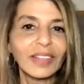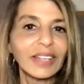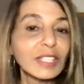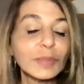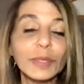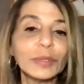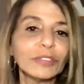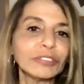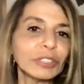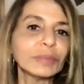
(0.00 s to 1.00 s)
It's
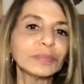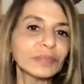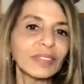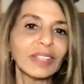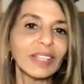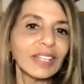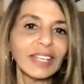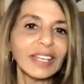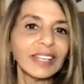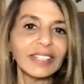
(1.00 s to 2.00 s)
beautiful.
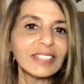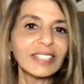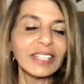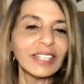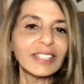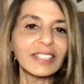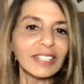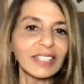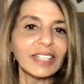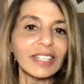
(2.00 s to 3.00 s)

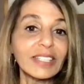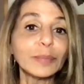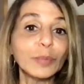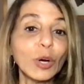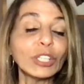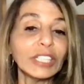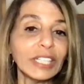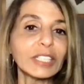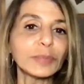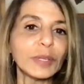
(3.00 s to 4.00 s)
It's a body
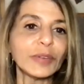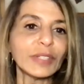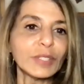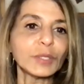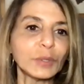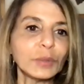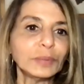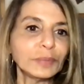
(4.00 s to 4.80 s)
experience too.